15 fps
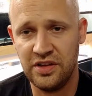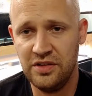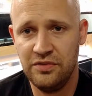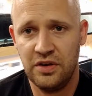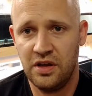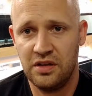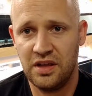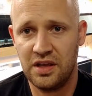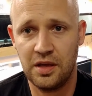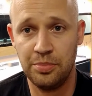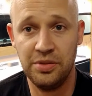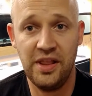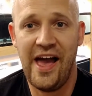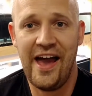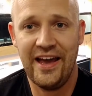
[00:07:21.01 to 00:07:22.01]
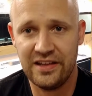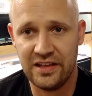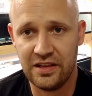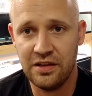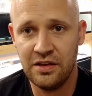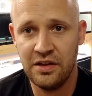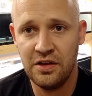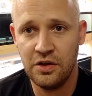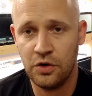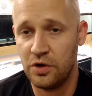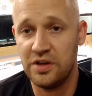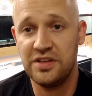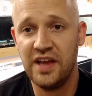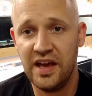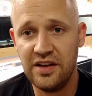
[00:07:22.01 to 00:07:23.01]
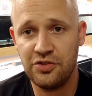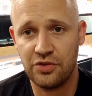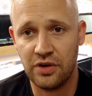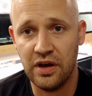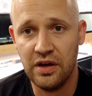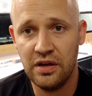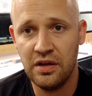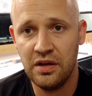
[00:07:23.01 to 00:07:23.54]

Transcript: even on like a platy or a tetra,